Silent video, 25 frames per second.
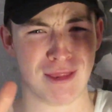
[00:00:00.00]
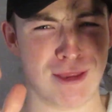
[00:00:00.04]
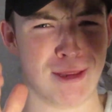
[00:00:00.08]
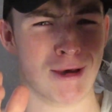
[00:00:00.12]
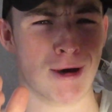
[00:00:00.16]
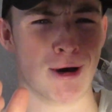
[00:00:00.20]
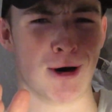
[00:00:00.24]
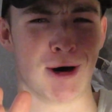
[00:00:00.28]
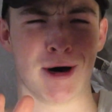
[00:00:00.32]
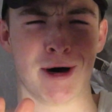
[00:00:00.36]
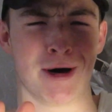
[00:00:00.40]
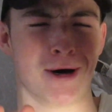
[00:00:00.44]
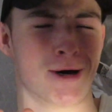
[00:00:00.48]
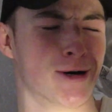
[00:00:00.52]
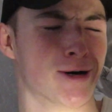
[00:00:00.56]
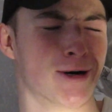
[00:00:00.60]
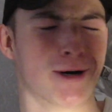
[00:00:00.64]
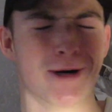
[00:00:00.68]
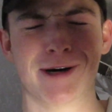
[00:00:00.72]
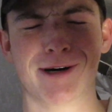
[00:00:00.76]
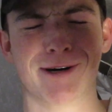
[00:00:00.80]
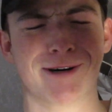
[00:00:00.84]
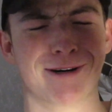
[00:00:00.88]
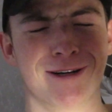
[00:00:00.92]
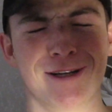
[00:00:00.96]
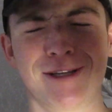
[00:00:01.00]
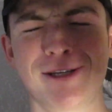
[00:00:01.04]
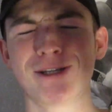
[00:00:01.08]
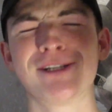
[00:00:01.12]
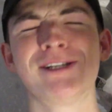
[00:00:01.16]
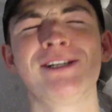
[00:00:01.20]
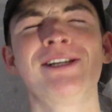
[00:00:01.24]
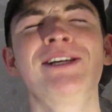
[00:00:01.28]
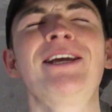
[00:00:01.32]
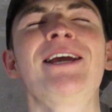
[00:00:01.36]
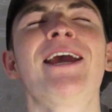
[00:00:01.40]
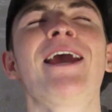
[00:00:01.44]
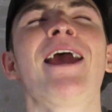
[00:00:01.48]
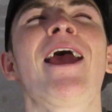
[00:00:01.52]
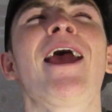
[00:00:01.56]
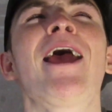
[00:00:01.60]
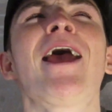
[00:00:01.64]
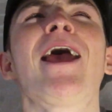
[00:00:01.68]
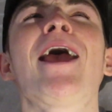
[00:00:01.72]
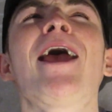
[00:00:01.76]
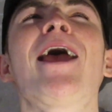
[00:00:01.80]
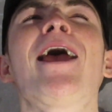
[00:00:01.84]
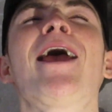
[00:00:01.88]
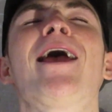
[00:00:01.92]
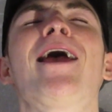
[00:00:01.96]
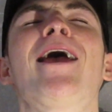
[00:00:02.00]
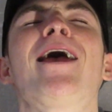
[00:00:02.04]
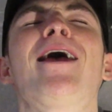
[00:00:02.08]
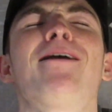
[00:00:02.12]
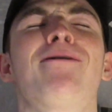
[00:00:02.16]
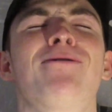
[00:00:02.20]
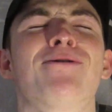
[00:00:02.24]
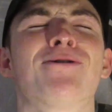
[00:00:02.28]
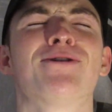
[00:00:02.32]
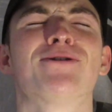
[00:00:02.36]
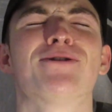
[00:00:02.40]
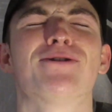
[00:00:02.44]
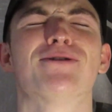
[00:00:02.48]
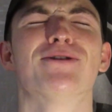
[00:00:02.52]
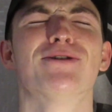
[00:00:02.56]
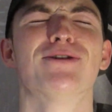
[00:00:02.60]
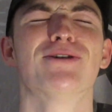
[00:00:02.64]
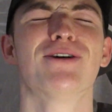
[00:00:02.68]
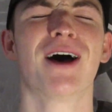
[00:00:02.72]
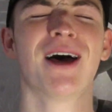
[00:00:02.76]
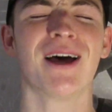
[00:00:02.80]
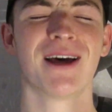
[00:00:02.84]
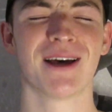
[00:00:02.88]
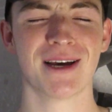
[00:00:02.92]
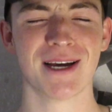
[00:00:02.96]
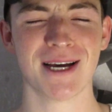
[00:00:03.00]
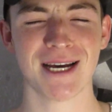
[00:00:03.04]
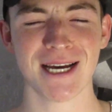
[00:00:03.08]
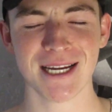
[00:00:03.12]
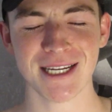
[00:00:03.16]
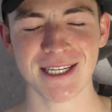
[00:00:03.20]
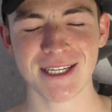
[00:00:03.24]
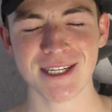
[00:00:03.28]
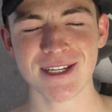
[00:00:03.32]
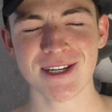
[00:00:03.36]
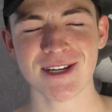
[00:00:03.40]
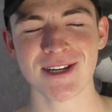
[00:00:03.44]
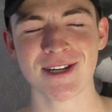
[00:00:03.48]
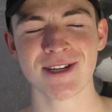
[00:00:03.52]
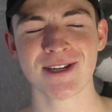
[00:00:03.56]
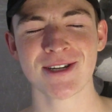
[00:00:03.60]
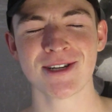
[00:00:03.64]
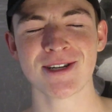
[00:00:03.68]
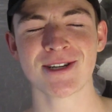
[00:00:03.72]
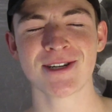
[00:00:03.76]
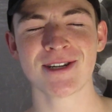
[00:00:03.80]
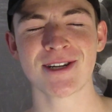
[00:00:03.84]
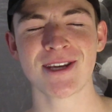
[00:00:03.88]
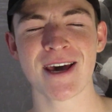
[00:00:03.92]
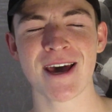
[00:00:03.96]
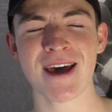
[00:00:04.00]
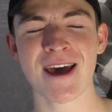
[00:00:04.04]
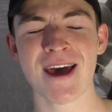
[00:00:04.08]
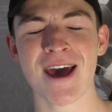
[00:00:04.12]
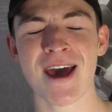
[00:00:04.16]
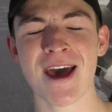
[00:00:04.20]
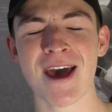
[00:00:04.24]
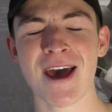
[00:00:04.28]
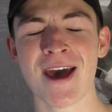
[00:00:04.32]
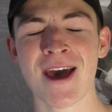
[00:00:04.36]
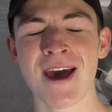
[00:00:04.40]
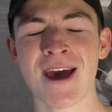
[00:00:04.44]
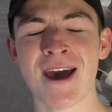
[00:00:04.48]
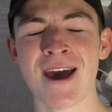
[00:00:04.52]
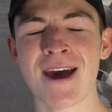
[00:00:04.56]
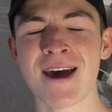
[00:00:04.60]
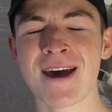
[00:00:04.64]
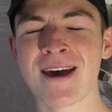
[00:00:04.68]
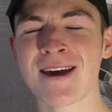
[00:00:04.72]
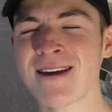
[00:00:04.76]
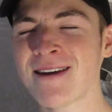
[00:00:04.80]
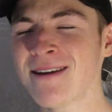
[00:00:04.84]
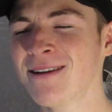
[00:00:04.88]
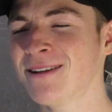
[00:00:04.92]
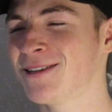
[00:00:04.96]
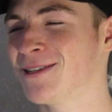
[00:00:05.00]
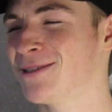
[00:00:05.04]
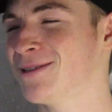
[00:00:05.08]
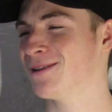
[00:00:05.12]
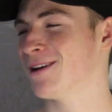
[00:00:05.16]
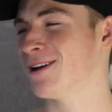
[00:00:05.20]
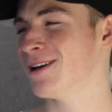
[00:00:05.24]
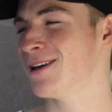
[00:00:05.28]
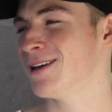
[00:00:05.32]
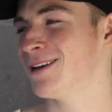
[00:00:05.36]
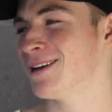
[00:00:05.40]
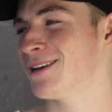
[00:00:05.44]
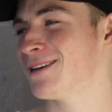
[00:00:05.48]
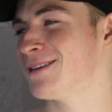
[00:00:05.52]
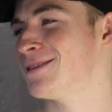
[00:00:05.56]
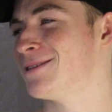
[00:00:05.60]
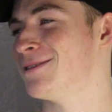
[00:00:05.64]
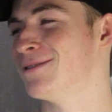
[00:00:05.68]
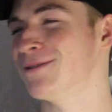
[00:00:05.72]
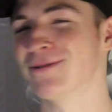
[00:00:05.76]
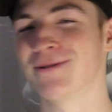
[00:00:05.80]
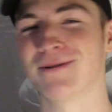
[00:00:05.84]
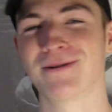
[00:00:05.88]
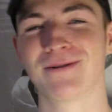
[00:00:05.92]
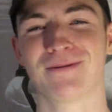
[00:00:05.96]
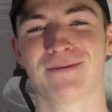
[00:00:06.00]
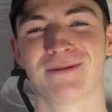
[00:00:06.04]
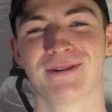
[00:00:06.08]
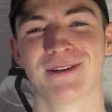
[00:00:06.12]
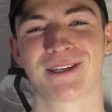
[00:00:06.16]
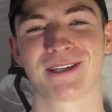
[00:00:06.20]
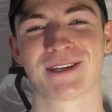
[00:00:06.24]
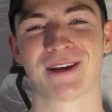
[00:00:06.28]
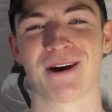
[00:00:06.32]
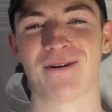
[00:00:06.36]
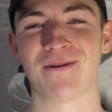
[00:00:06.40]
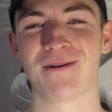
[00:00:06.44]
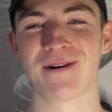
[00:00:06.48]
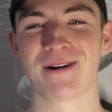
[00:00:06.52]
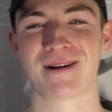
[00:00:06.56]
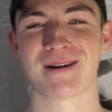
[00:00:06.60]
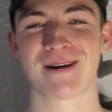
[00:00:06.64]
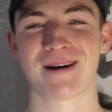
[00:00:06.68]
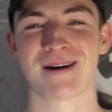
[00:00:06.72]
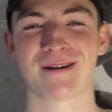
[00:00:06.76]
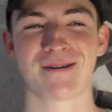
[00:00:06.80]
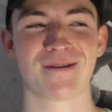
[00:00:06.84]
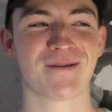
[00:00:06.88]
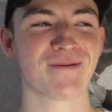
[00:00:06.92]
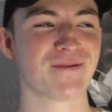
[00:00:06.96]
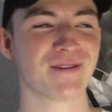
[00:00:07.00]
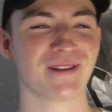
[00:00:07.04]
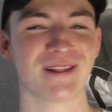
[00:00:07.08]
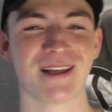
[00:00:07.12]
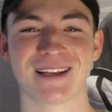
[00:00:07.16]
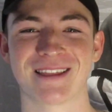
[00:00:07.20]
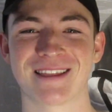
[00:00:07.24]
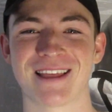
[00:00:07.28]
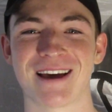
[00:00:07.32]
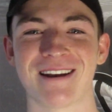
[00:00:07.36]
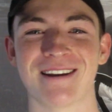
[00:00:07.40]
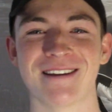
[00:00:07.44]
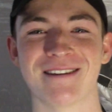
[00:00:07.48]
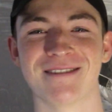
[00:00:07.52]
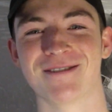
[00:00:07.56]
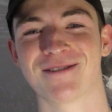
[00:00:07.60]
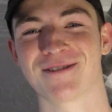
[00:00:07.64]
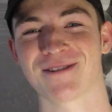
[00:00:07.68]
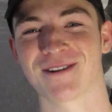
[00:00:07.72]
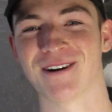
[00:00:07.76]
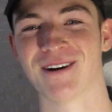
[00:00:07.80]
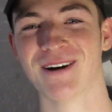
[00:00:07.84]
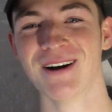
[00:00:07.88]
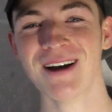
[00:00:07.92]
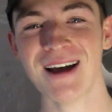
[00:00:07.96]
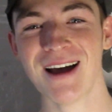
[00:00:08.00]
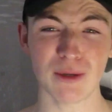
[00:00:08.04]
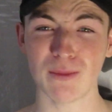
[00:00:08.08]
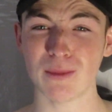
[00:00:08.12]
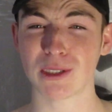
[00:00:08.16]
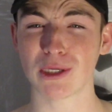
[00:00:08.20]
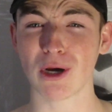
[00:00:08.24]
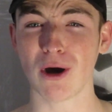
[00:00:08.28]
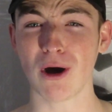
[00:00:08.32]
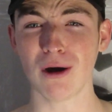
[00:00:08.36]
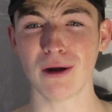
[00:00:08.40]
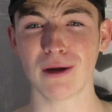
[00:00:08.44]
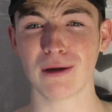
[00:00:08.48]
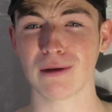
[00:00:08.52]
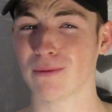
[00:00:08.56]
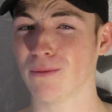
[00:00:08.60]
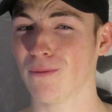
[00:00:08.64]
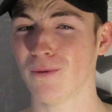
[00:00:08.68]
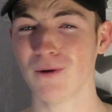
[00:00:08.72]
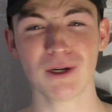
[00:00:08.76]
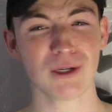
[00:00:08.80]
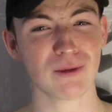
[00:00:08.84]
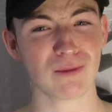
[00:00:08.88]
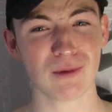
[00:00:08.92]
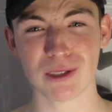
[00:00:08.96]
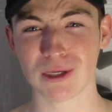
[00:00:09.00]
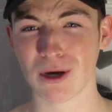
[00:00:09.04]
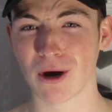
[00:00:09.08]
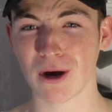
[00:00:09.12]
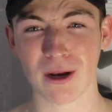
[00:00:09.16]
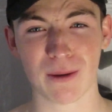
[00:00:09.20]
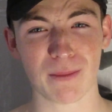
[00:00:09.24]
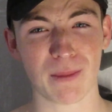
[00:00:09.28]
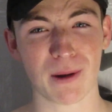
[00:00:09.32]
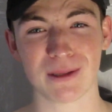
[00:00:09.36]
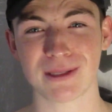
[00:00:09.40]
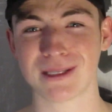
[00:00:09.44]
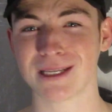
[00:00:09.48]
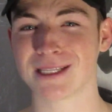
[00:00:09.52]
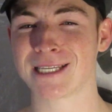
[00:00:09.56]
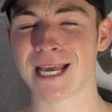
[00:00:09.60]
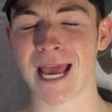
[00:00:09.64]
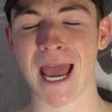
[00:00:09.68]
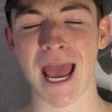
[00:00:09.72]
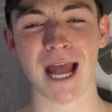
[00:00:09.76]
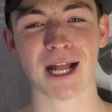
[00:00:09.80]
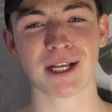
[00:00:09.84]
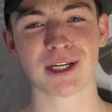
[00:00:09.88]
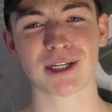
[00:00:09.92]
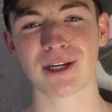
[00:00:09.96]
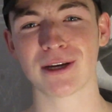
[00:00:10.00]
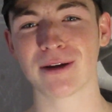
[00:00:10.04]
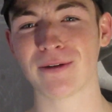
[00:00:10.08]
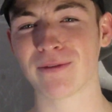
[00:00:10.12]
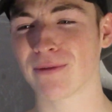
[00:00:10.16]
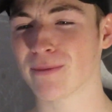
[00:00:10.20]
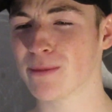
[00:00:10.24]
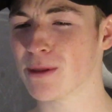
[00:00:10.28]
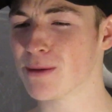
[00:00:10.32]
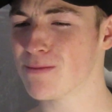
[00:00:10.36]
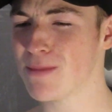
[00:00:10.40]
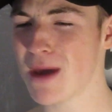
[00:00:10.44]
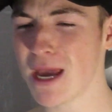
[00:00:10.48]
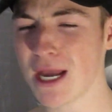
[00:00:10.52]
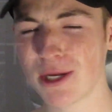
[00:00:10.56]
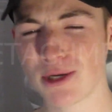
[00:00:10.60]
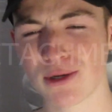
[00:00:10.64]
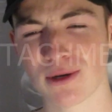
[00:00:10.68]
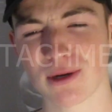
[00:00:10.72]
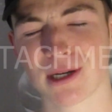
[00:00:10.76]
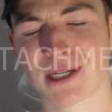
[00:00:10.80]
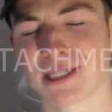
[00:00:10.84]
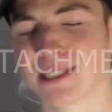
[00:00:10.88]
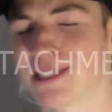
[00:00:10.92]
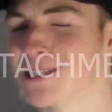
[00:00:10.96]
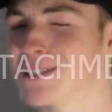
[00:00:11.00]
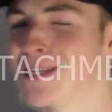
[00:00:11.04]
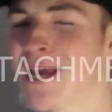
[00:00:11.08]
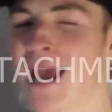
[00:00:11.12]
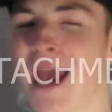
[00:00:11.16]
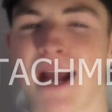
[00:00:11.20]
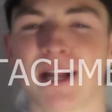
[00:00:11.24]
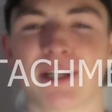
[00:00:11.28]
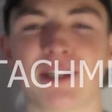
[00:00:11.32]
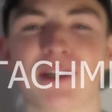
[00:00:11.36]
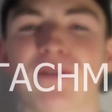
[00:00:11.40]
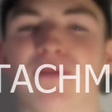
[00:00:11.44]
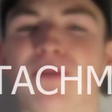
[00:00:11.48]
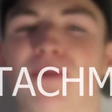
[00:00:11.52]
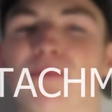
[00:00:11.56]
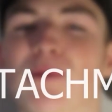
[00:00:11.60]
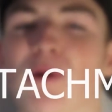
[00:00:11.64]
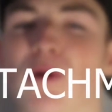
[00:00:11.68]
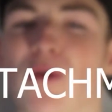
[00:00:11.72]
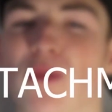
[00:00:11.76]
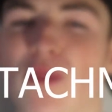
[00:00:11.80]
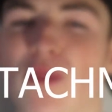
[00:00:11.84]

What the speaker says: your channel today. So how you guys doing? What's going on? Hope you like that intro. We're gonna be talking about detaching from the matrix, detaching from your